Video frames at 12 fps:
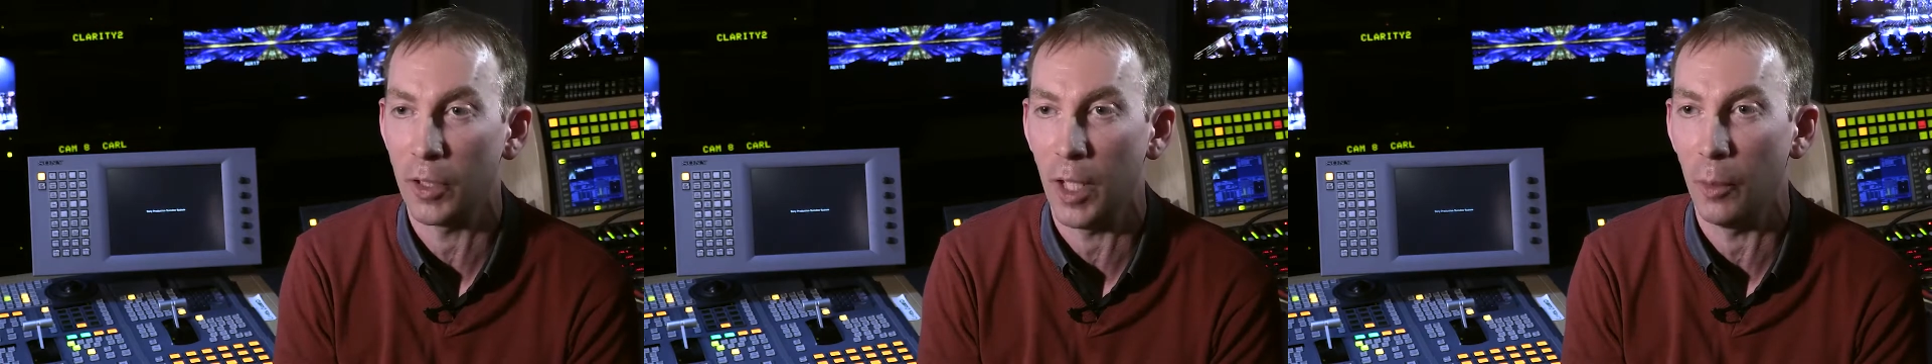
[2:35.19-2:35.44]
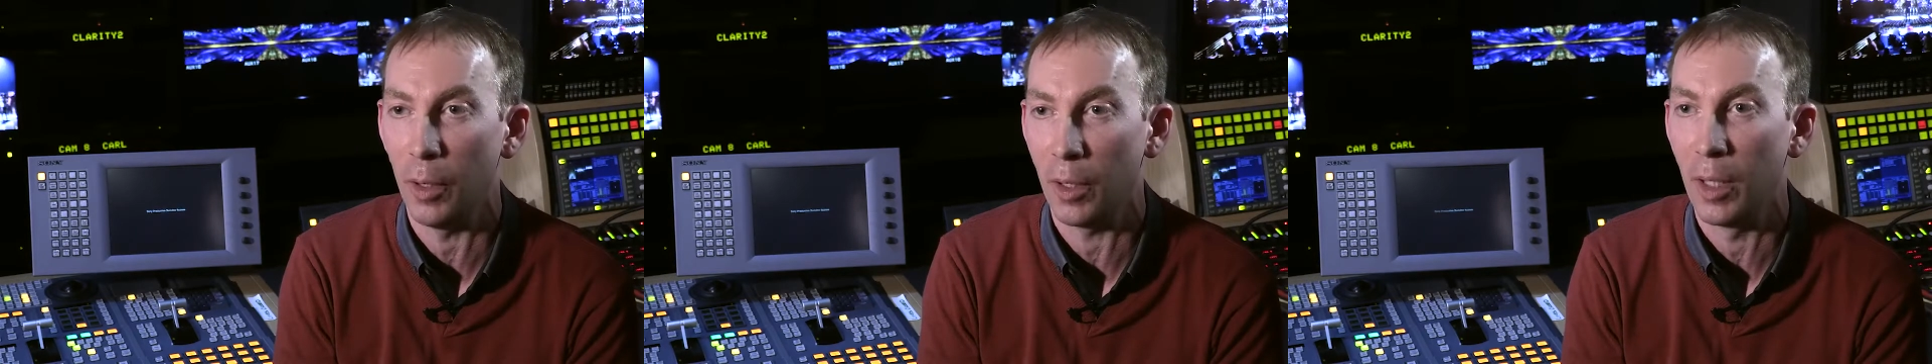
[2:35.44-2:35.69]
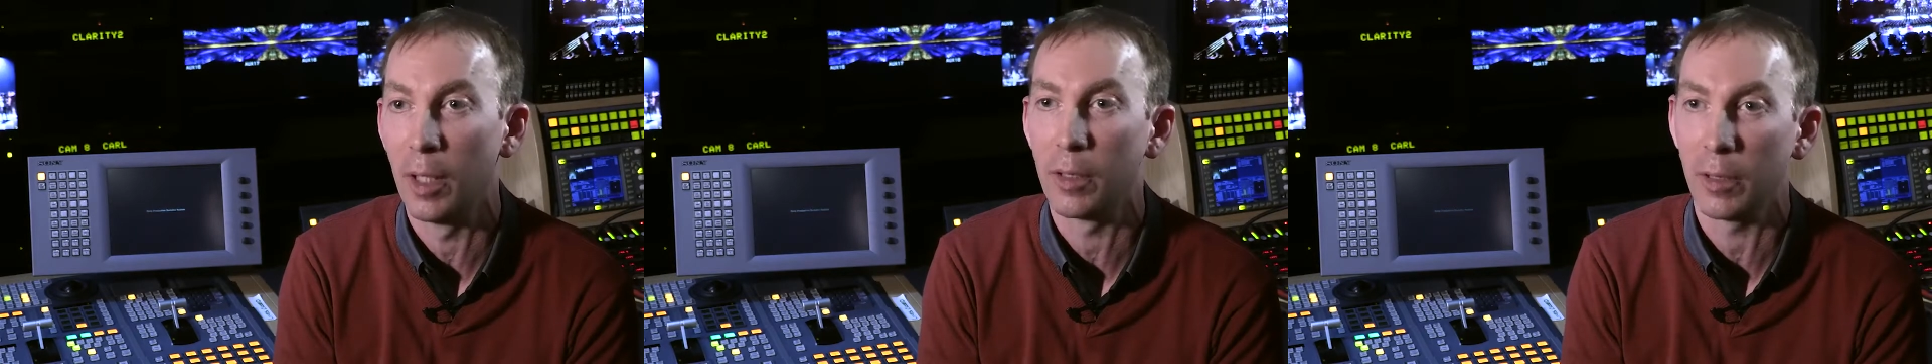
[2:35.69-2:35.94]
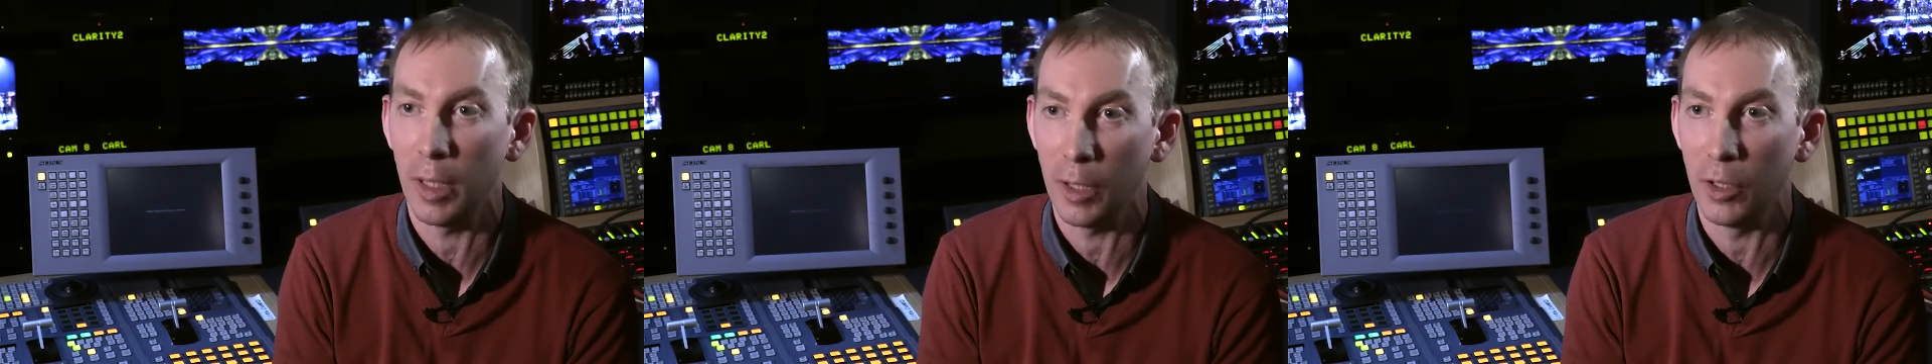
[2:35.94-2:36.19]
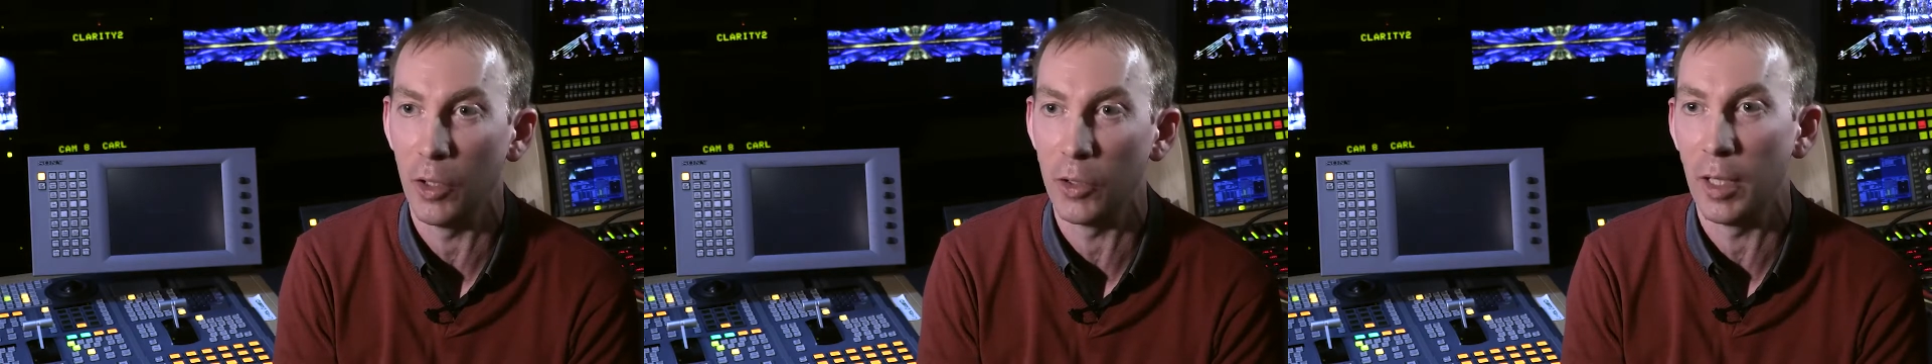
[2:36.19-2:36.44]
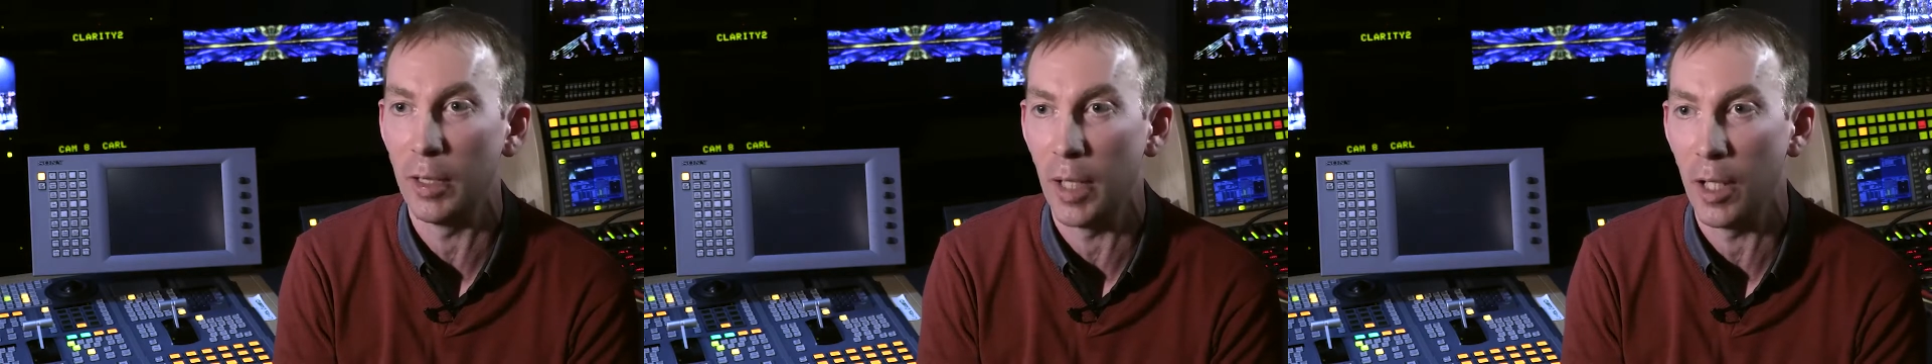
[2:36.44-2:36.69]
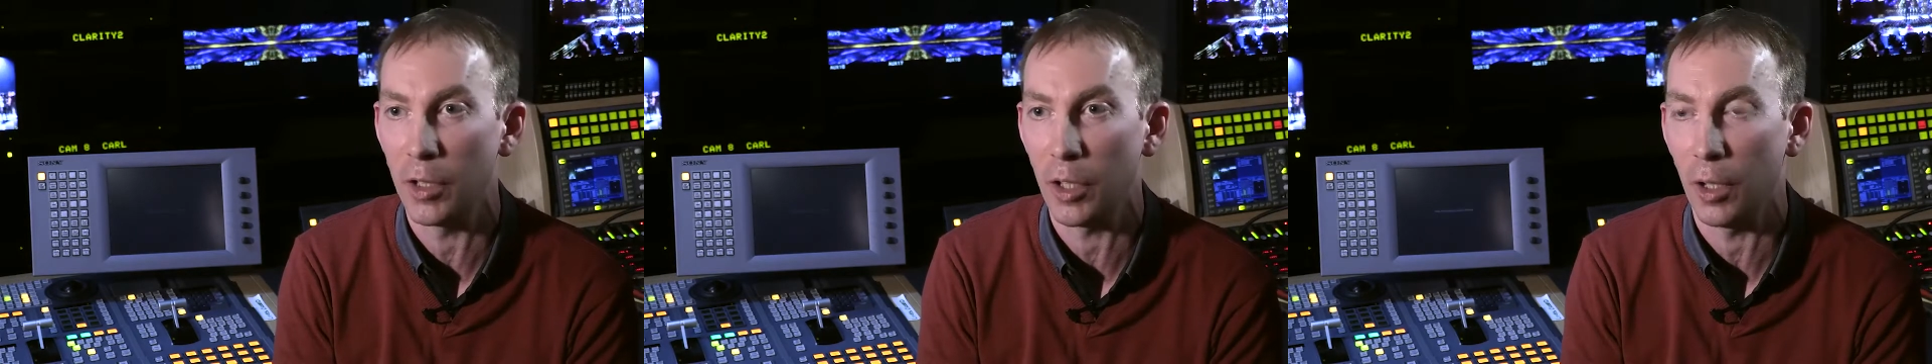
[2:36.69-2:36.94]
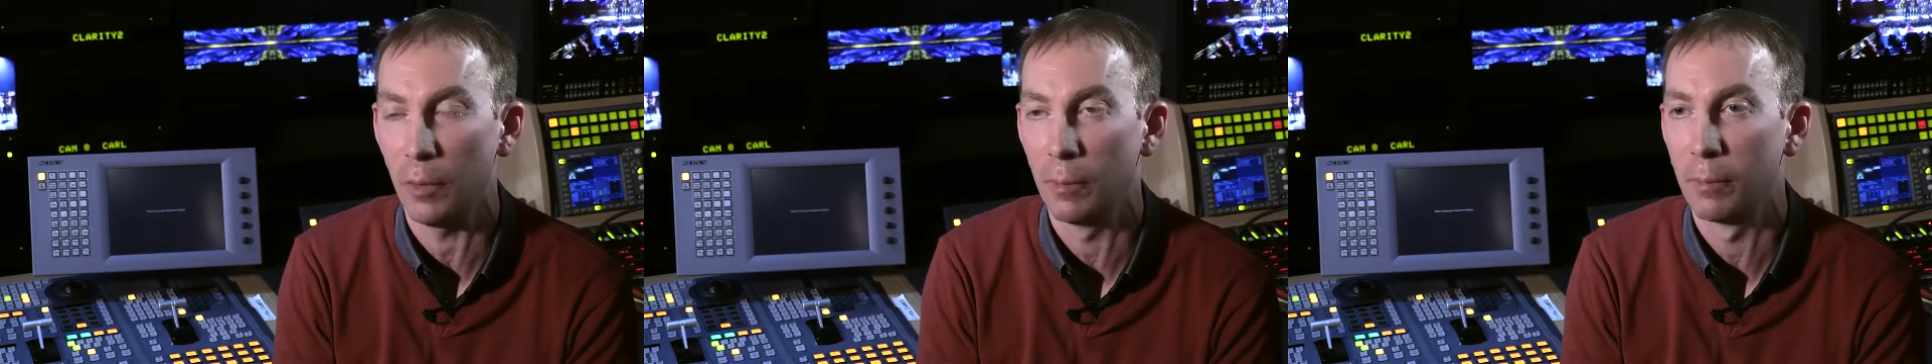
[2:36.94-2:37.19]
network so they can use it in their
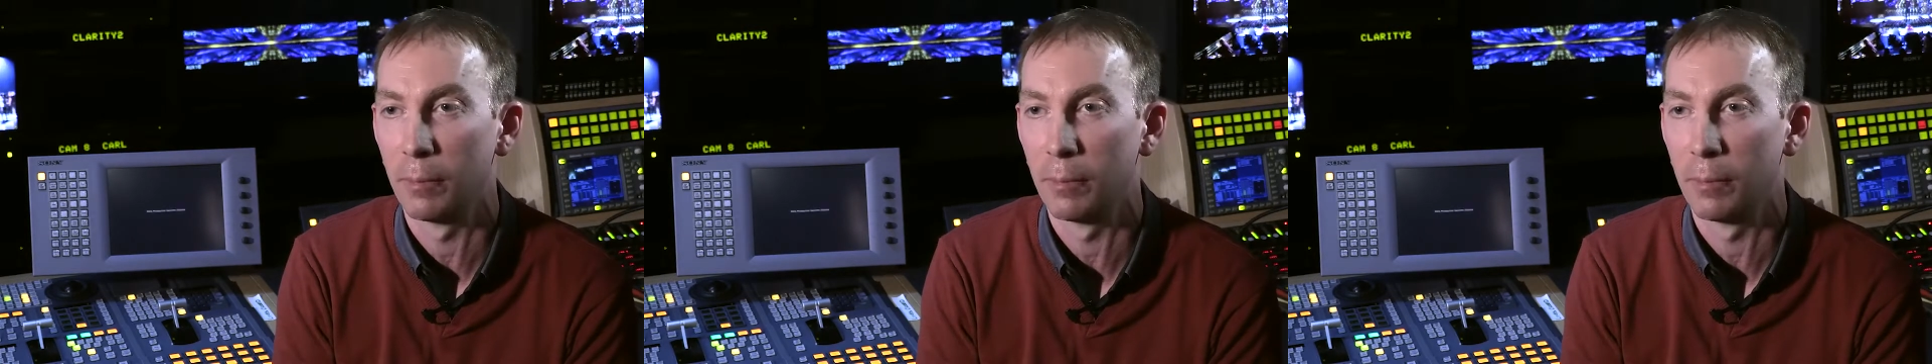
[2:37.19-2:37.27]
show.